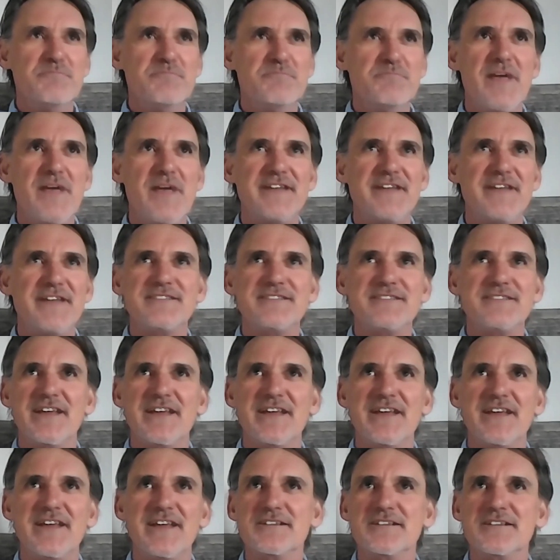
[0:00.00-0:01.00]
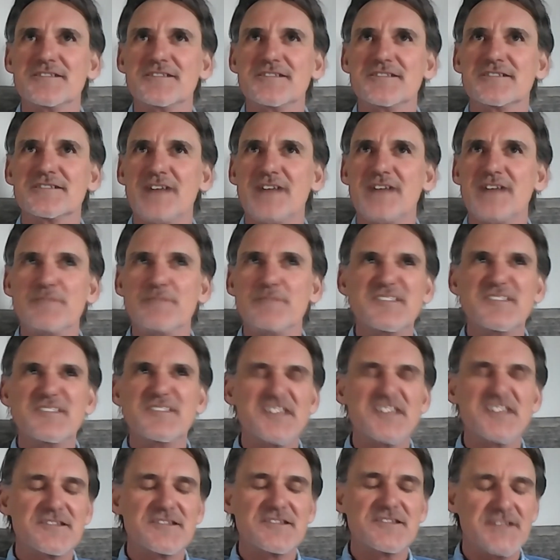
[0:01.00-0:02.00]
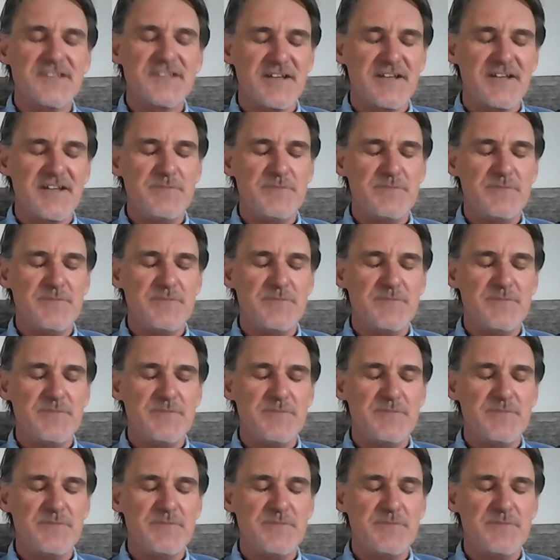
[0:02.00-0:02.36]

been meditating. I'm 60.